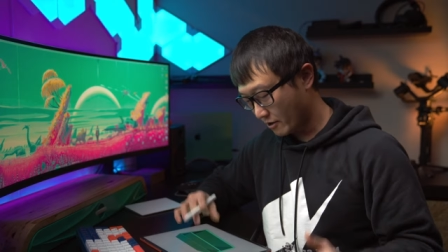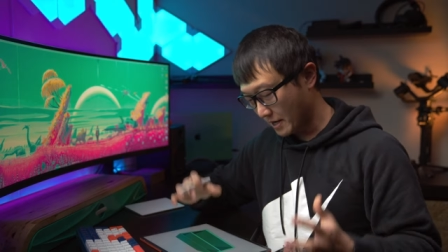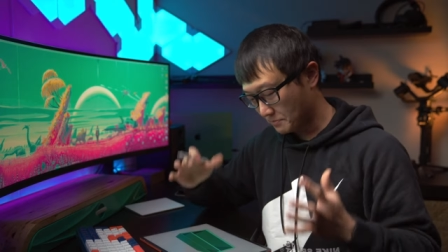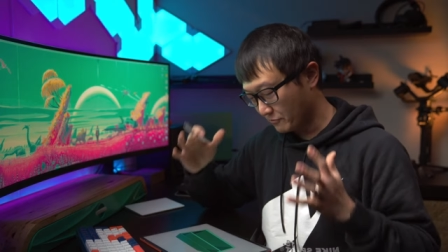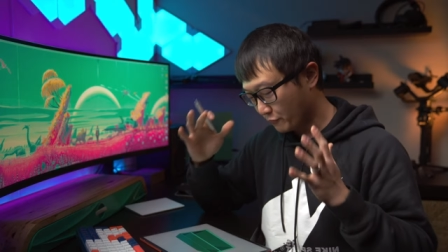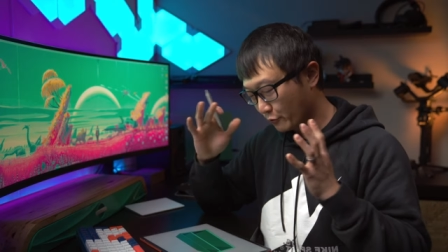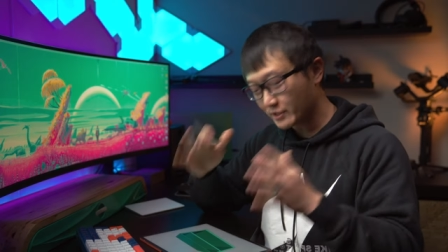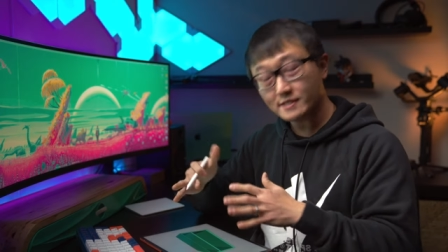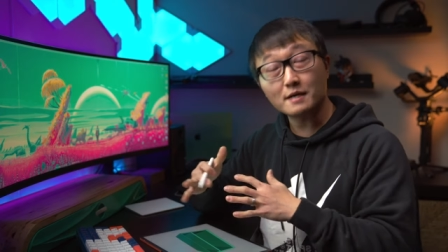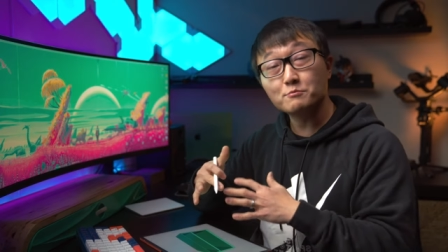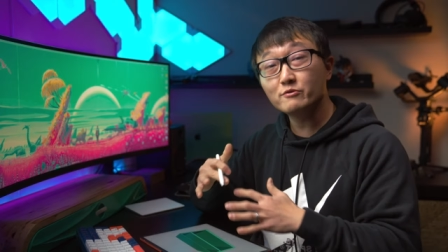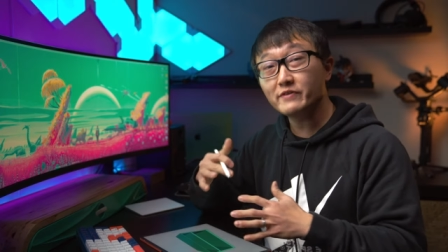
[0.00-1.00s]
Alright, before we
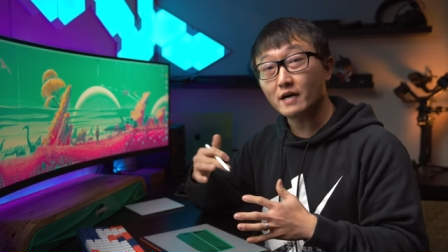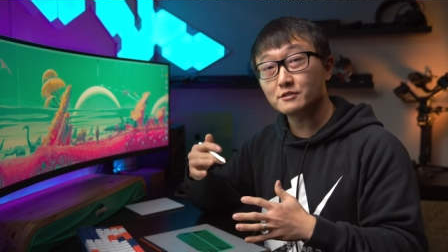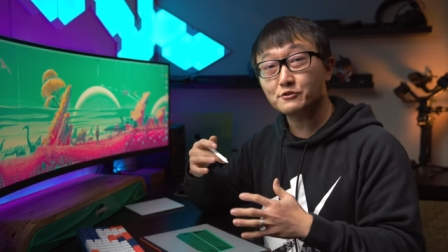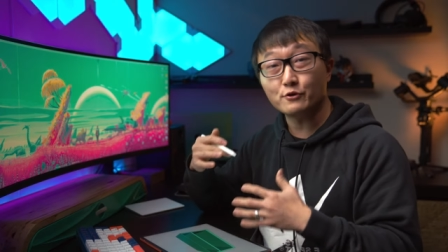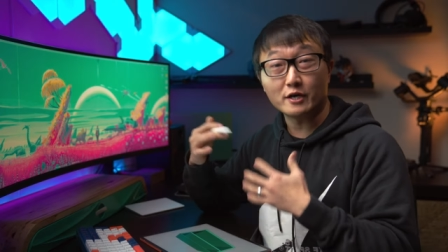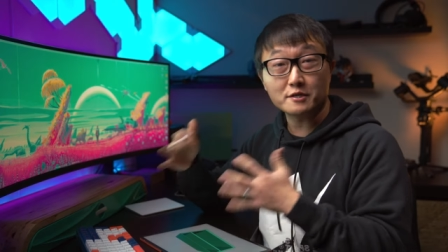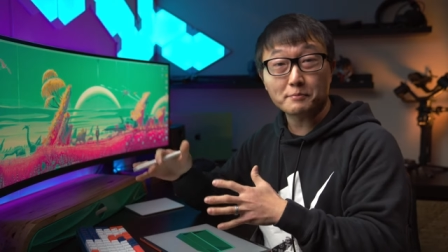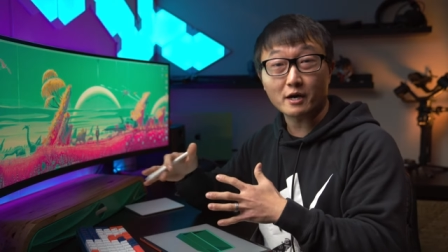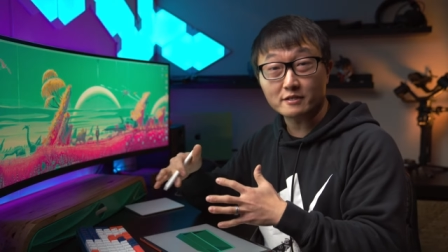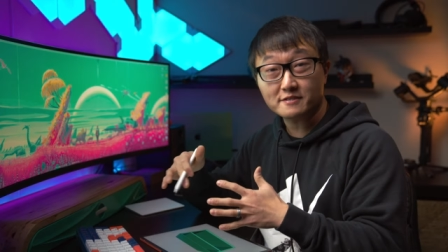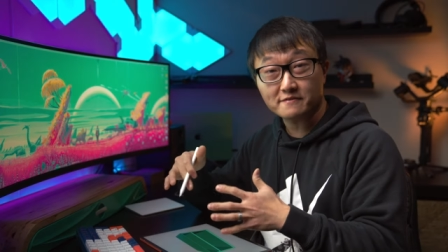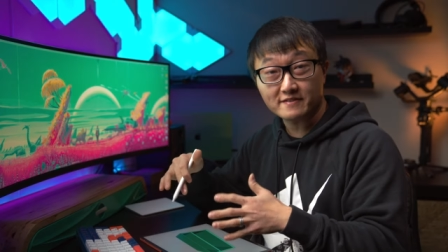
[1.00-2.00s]
start moving on to other
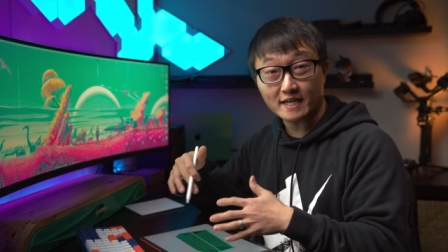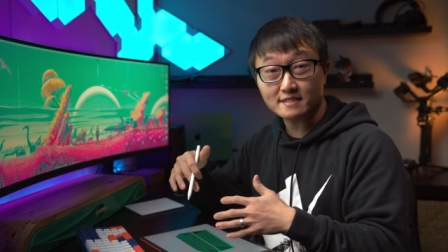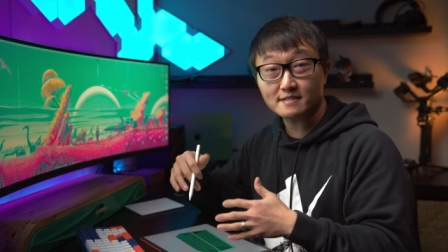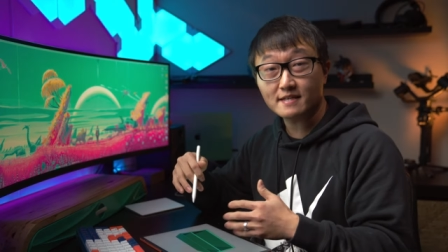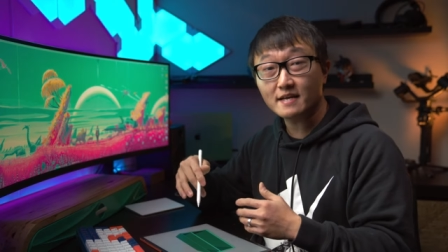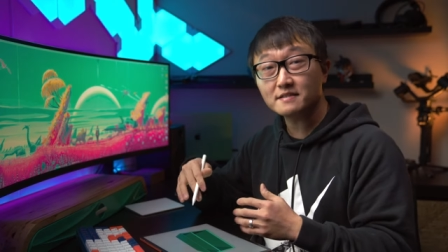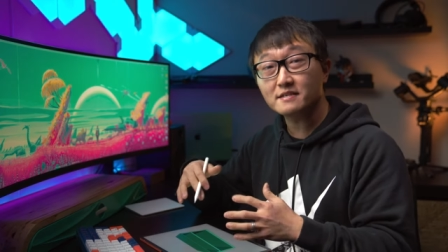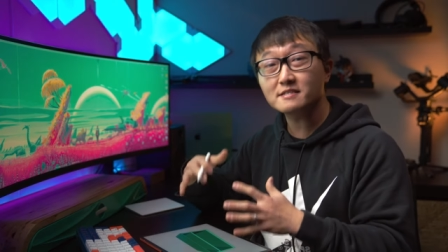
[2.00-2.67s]
parts of the nightstand,